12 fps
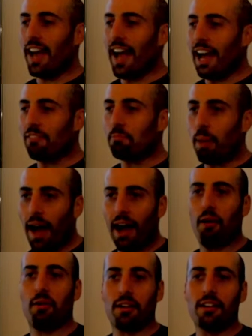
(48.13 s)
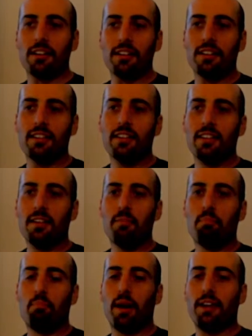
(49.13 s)
have power,
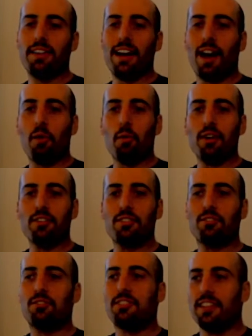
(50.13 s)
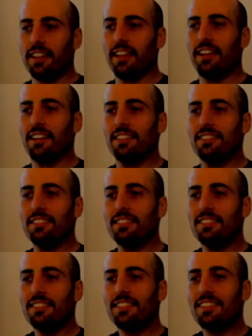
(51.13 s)
but not where you're sitting.
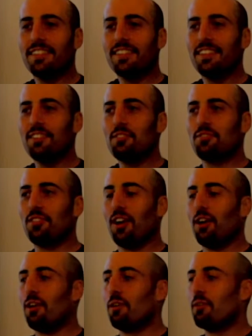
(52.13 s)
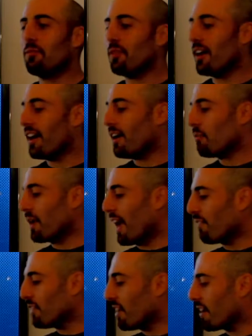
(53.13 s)
So we
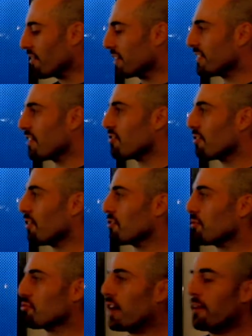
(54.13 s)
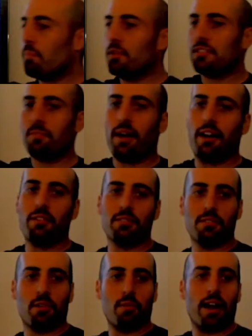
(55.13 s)
have a lot of extension cords. We'll try to put some out
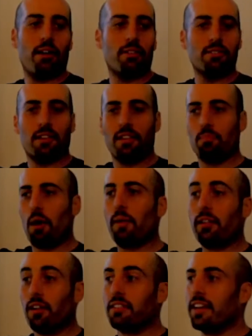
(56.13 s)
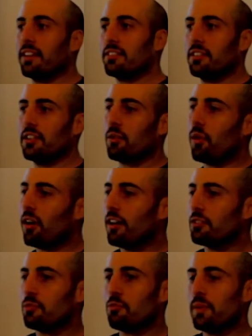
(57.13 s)
around, probably along the exterior
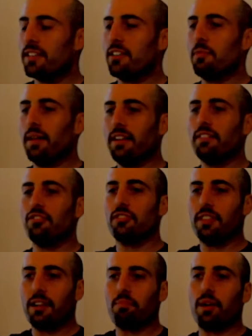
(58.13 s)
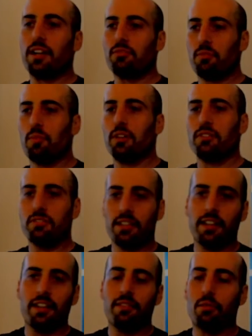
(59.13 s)
walls, which means that you might need to just take breaks from where you're
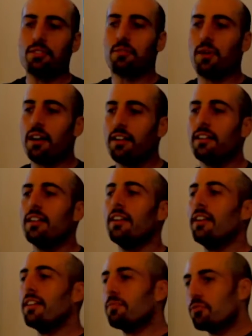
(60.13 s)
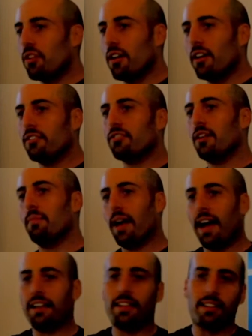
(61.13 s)
sitting every once in a while, charge, come
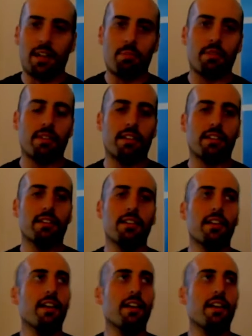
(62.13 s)
back, that type of thing.